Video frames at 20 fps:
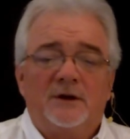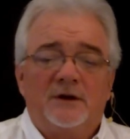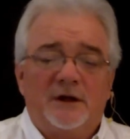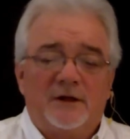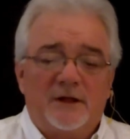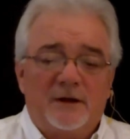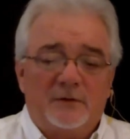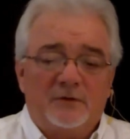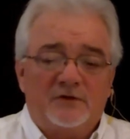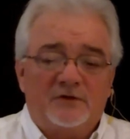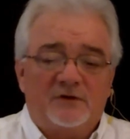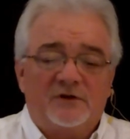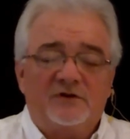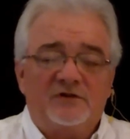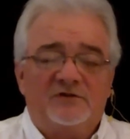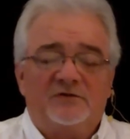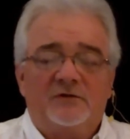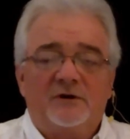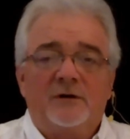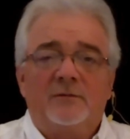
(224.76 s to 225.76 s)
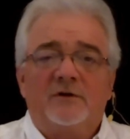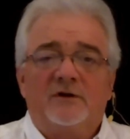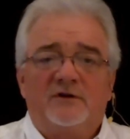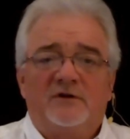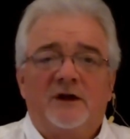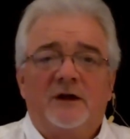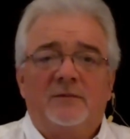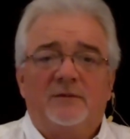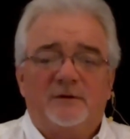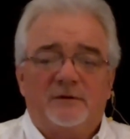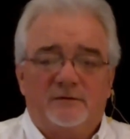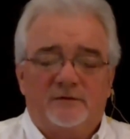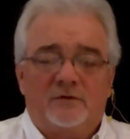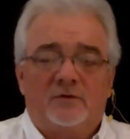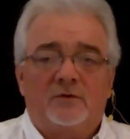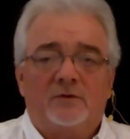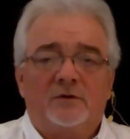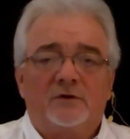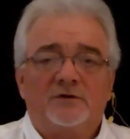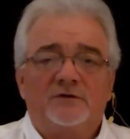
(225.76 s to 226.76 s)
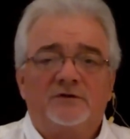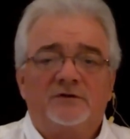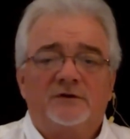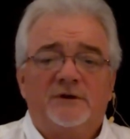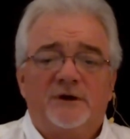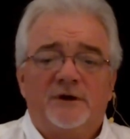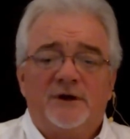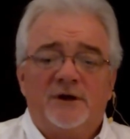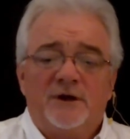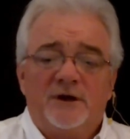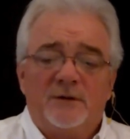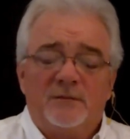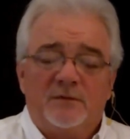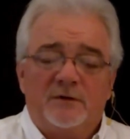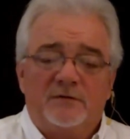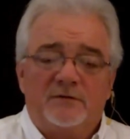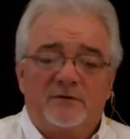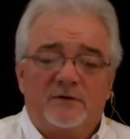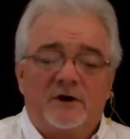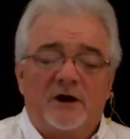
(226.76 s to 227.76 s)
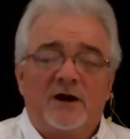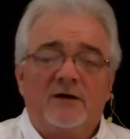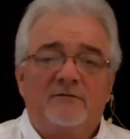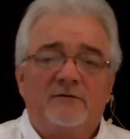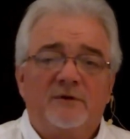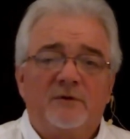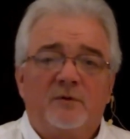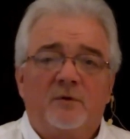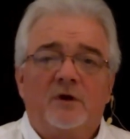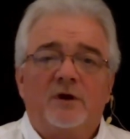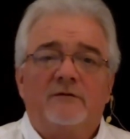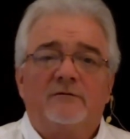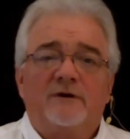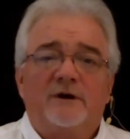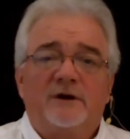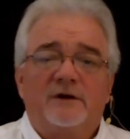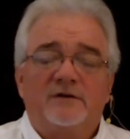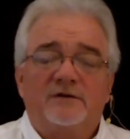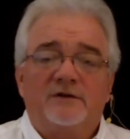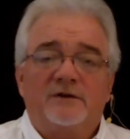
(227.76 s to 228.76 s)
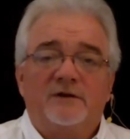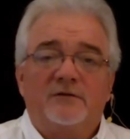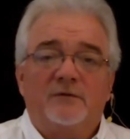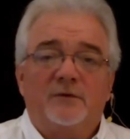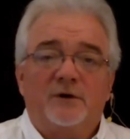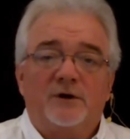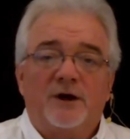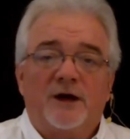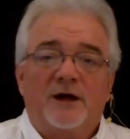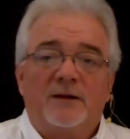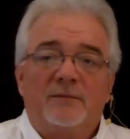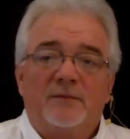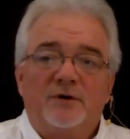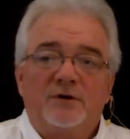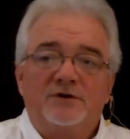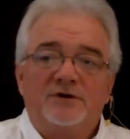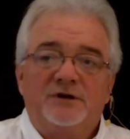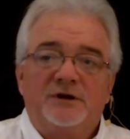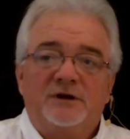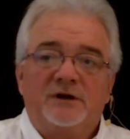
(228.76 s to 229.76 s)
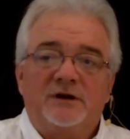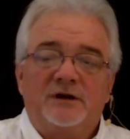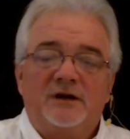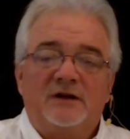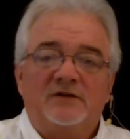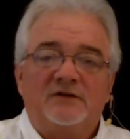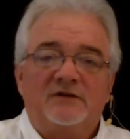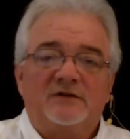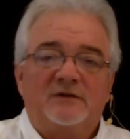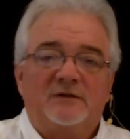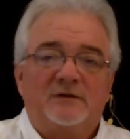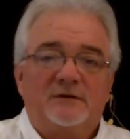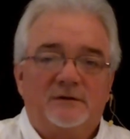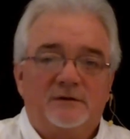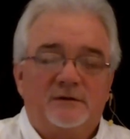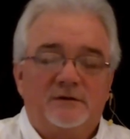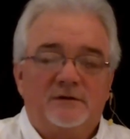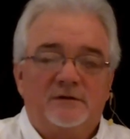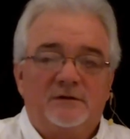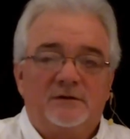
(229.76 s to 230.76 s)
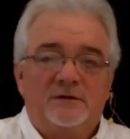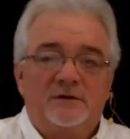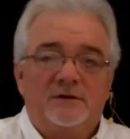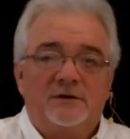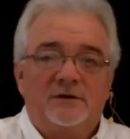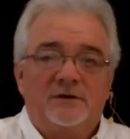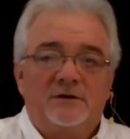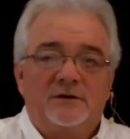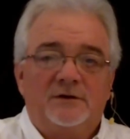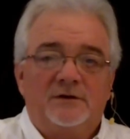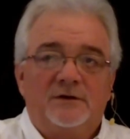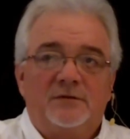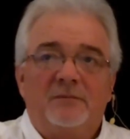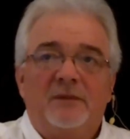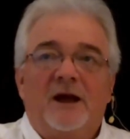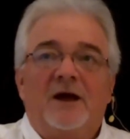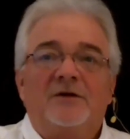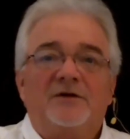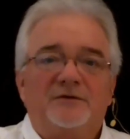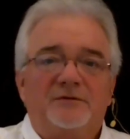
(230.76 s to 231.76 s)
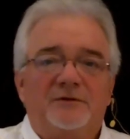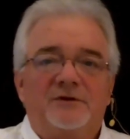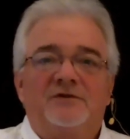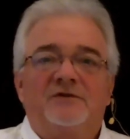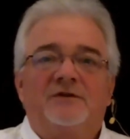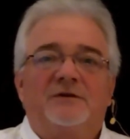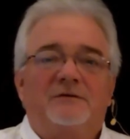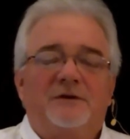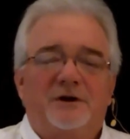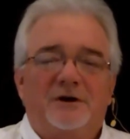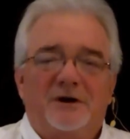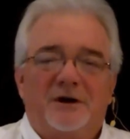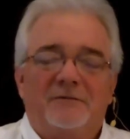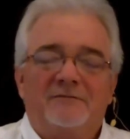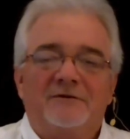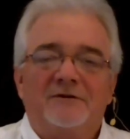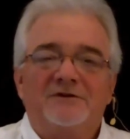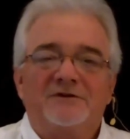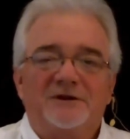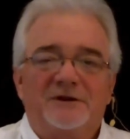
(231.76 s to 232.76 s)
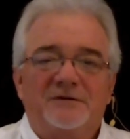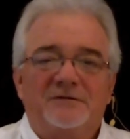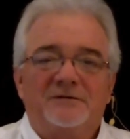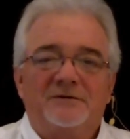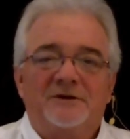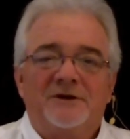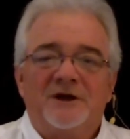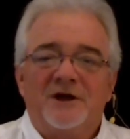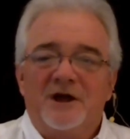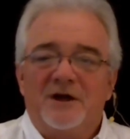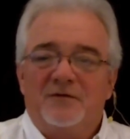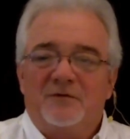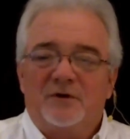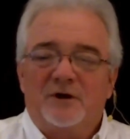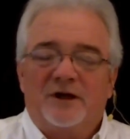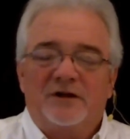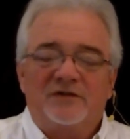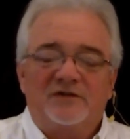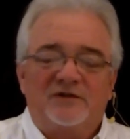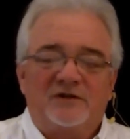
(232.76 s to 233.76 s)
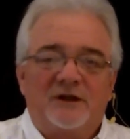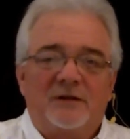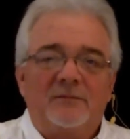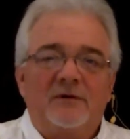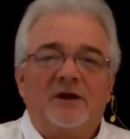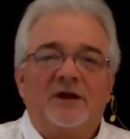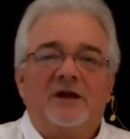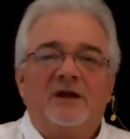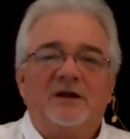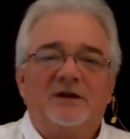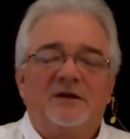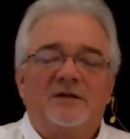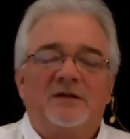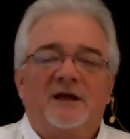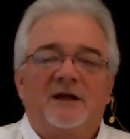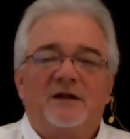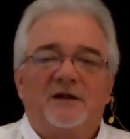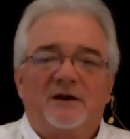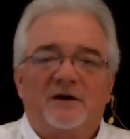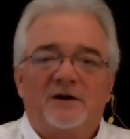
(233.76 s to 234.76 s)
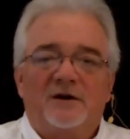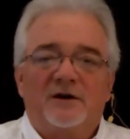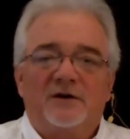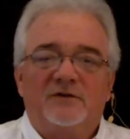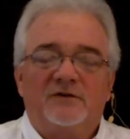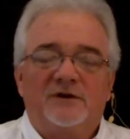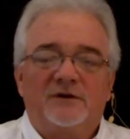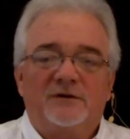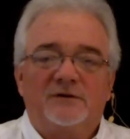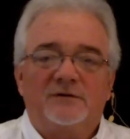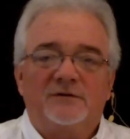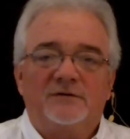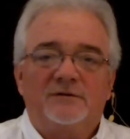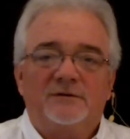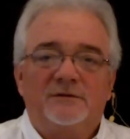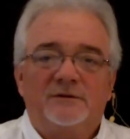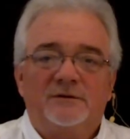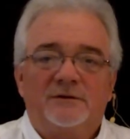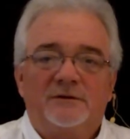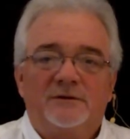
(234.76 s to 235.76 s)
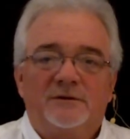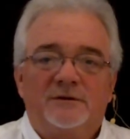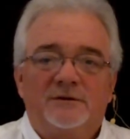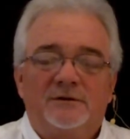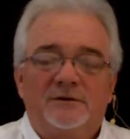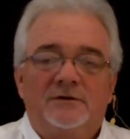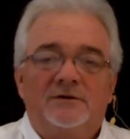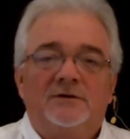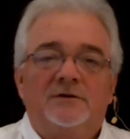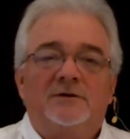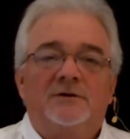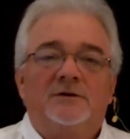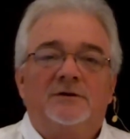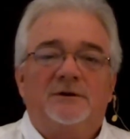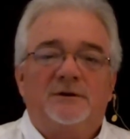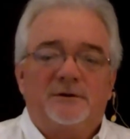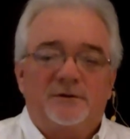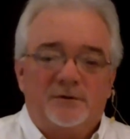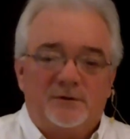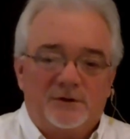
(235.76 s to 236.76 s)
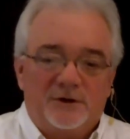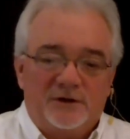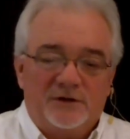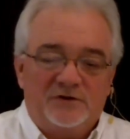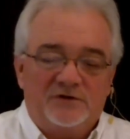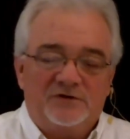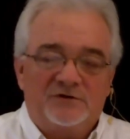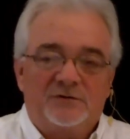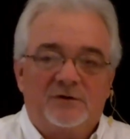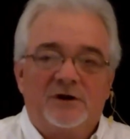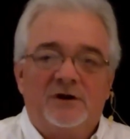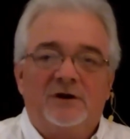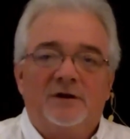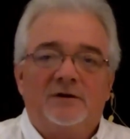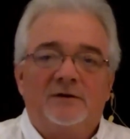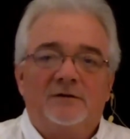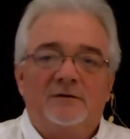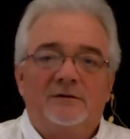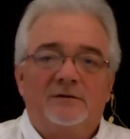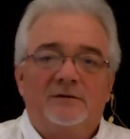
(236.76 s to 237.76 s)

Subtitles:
Now, that was an extreme example, of course, but for every one of us, if we're not pushing against the boundaries of our comfort zone, if we're not stepping into that learning zone, it's shrinking.